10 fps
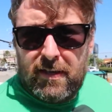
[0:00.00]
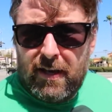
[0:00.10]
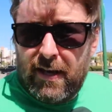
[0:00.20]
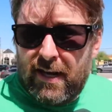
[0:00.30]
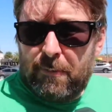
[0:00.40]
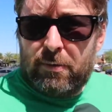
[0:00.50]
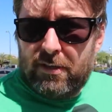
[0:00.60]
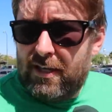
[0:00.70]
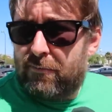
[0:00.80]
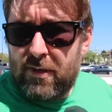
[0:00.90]
And I
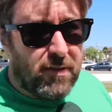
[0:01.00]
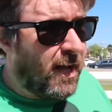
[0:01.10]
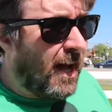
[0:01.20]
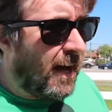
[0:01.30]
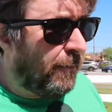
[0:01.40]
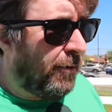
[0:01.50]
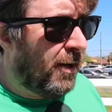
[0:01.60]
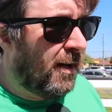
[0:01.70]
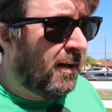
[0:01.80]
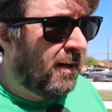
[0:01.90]
believe that they have
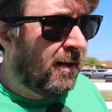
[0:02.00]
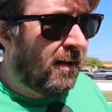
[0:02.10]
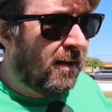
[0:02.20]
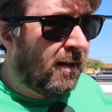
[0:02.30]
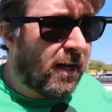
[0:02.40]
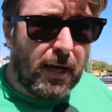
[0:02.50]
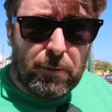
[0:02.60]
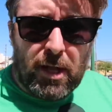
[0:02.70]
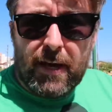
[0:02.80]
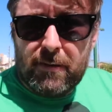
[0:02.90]
a
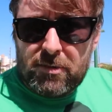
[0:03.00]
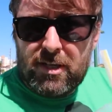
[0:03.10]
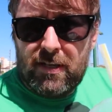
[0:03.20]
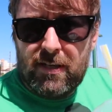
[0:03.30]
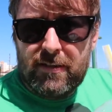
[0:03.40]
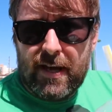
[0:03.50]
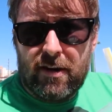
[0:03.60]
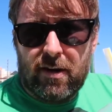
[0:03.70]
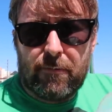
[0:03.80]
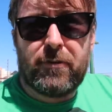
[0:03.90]
couple items that
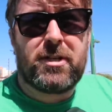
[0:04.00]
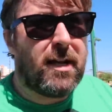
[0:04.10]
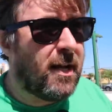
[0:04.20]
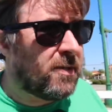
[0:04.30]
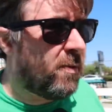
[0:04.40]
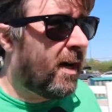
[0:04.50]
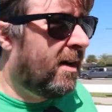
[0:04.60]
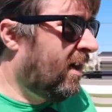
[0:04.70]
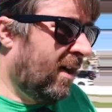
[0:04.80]
are for today as well.